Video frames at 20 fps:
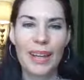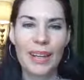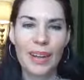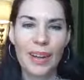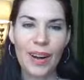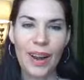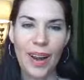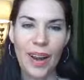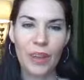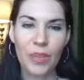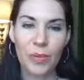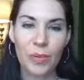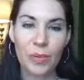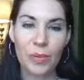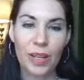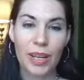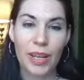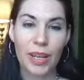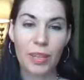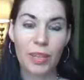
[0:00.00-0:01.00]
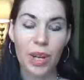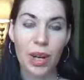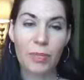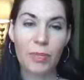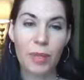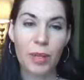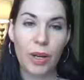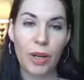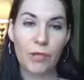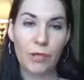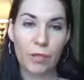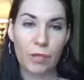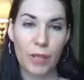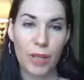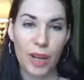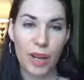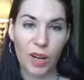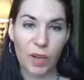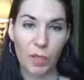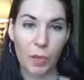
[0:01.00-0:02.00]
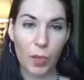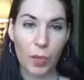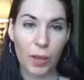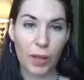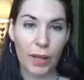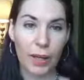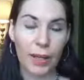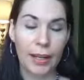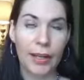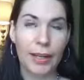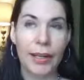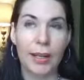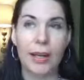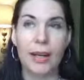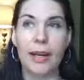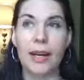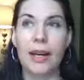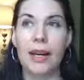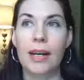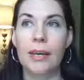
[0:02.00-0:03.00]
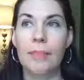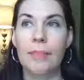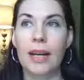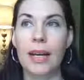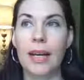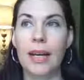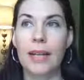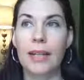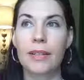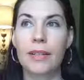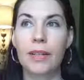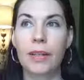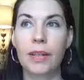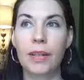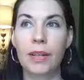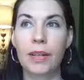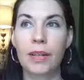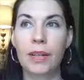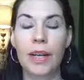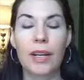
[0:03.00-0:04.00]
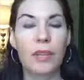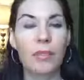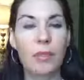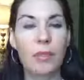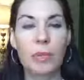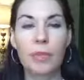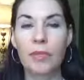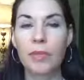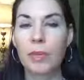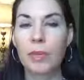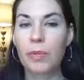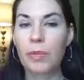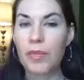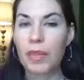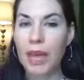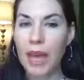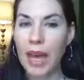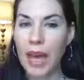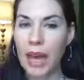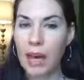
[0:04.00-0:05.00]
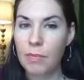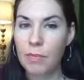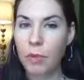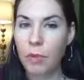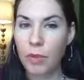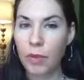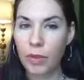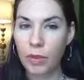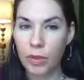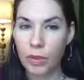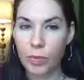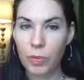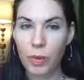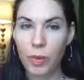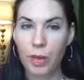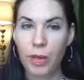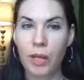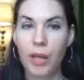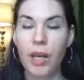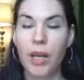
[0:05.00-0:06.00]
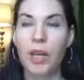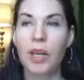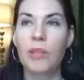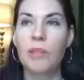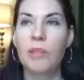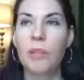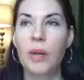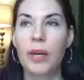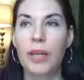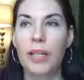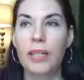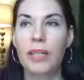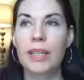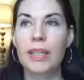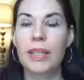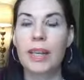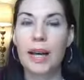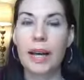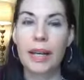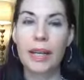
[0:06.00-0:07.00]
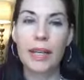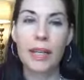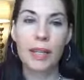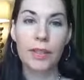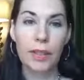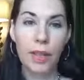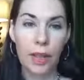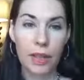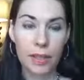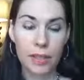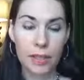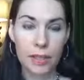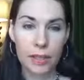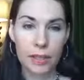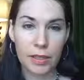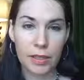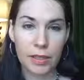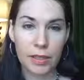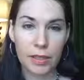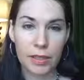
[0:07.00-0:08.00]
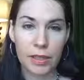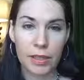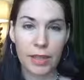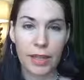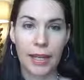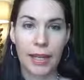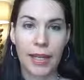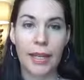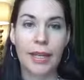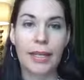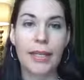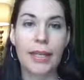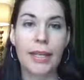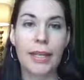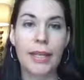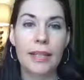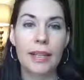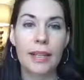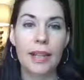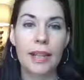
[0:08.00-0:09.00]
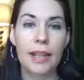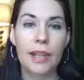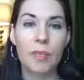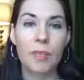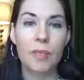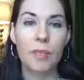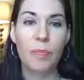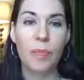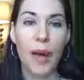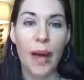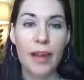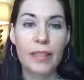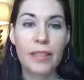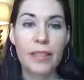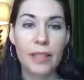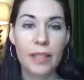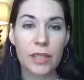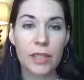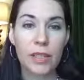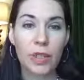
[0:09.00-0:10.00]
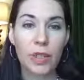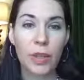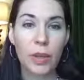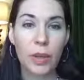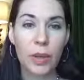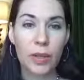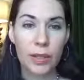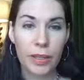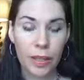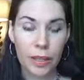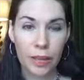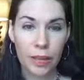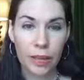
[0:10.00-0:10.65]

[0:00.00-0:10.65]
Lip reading: house was getting dropped off from the airport, and I don't remember if it was a cab or an Uber, but the guy got lost and then he backed into another